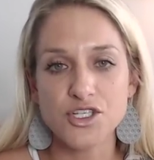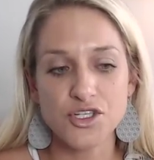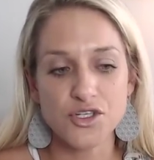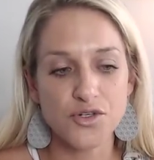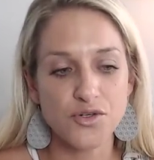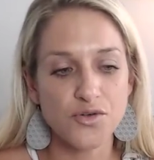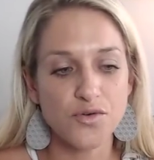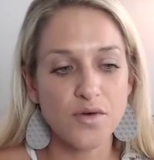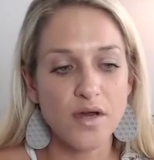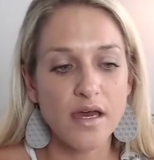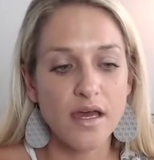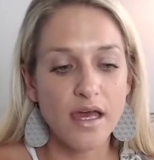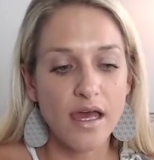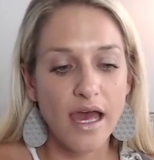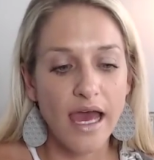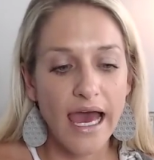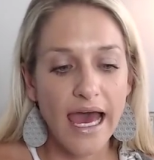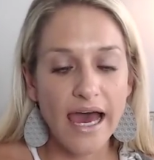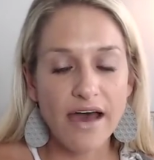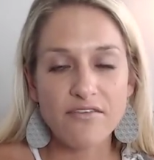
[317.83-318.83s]
to
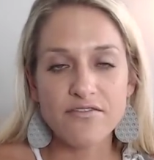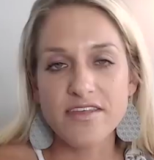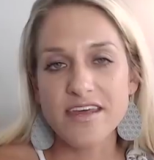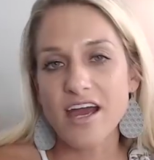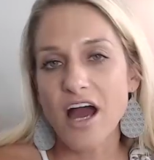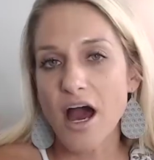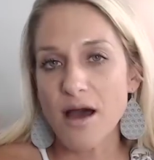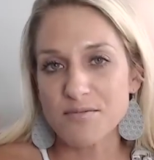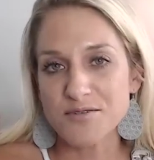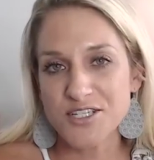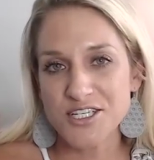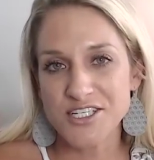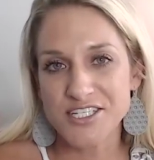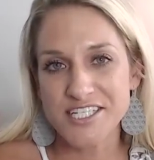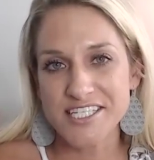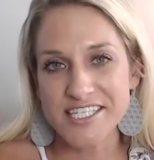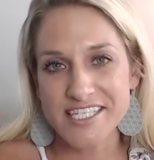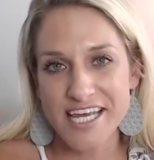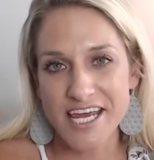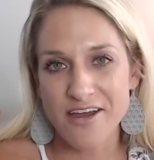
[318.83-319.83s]
have the option to
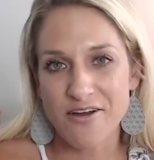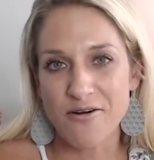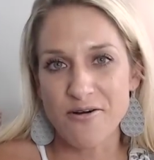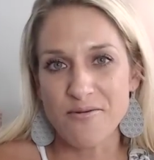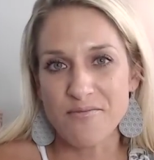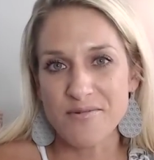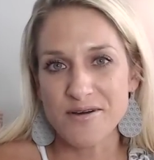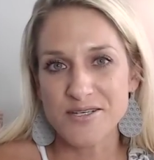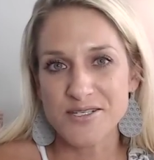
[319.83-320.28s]
stay home.